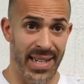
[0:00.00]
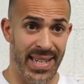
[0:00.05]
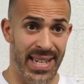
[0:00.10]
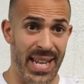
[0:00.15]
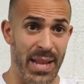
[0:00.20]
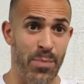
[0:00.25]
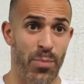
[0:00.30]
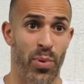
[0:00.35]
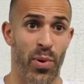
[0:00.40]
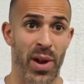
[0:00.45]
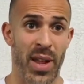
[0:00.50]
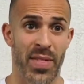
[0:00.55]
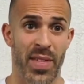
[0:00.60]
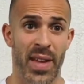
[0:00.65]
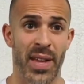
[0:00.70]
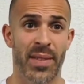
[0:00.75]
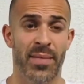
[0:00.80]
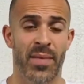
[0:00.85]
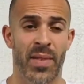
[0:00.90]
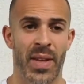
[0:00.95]
deep
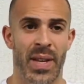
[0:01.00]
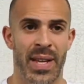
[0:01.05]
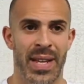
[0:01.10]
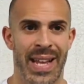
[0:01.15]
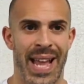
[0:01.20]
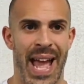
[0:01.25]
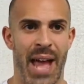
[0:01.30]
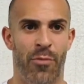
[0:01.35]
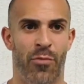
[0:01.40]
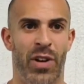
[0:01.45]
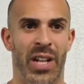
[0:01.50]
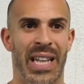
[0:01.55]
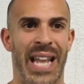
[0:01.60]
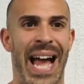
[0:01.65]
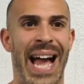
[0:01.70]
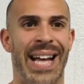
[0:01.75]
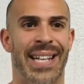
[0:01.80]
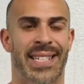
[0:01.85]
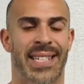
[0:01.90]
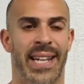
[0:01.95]
breathing and
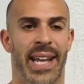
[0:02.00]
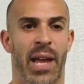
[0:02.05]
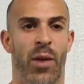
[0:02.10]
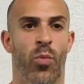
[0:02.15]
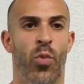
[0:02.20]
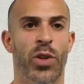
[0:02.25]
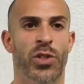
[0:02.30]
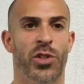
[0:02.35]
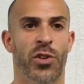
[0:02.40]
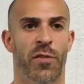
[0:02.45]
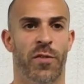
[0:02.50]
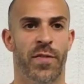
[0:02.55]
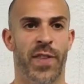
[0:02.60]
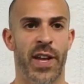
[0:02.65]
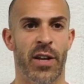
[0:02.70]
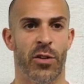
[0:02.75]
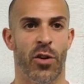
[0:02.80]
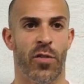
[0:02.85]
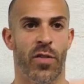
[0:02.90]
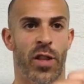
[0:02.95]
relaxing. And what you'll
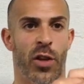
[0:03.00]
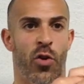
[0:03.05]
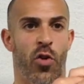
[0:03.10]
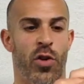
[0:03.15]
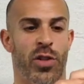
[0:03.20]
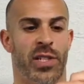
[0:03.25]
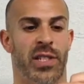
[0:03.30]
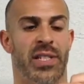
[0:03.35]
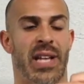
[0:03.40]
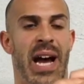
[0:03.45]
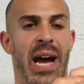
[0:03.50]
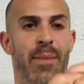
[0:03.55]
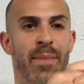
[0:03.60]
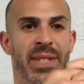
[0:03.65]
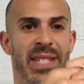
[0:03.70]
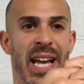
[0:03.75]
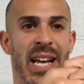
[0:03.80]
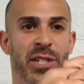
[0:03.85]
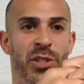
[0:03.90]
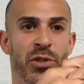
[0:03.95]
feel over the course of time
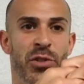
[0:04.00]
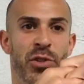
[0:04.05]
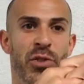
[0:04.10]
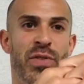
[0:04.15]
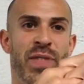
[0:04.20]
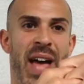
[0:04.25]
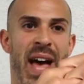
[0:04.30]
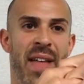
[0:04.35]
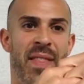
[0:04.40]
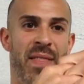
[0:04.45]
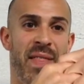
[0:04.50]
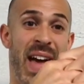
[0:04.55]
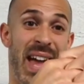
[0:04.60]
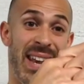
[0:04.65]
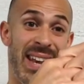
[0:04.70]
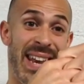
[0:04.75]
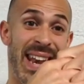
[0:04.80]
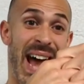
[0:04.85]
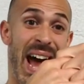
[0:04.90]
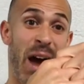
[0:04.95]
is as you do that,
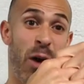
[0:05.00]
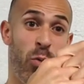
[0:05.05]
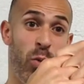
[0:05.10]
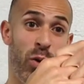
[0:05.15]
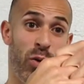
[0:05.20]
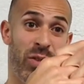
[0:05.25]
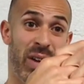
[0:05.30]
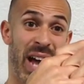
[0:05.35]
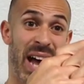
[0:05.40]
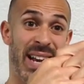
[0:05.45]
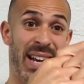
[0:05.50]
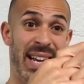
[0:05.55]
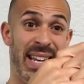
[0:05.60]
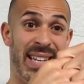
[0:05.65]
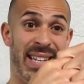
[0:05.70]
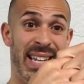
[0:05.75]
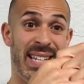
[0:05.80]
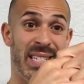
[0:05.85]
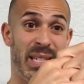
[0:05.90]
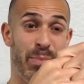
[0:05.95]
that knot will kind
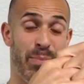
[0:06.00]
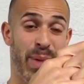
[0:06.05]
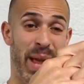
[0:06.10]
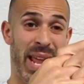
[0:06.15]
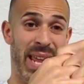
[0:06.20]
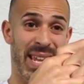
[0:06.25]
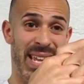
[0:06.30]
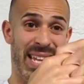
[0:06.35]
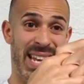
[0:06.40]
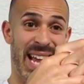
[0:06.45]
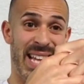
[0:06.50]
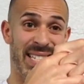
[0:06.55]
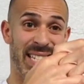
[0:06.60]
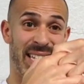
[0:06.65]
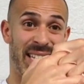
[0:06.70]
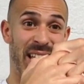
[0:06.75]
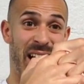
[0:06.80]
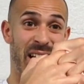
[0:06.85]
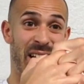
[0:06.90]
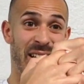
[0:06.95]
of dissipate. And as
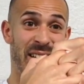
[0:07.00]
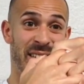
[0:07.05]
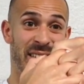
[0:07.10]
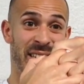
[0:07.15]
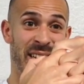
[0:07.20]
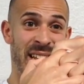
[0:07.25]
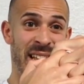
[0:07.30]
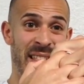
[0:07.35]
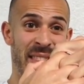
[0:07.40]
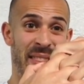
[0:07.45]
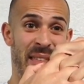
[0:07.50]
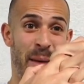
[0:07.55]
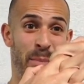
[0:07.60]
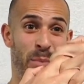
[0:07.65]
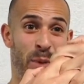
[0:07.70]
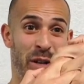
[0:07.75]
it does, that